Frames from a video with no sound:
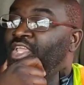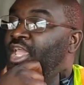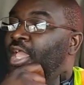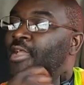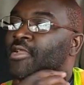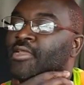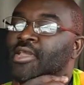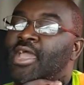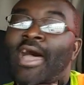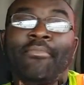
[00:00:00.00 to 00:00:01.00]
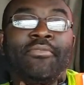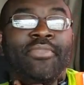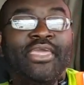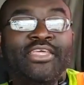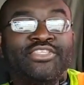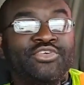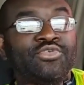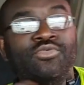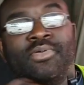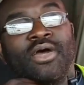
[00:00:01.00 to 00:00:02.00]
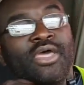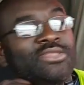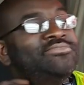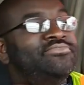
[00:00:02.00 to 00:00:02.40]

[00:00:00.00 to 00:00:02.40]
yet. I've been meaning to, but